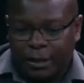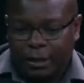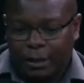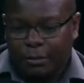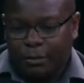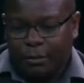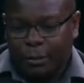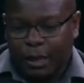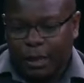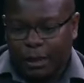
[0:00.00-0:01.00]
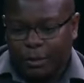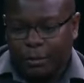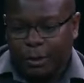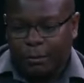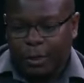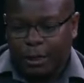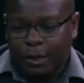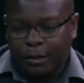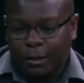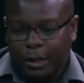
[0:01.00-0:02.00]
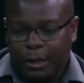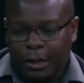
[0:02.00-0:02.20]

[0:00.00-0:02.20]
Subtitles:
that could help them quite a lot.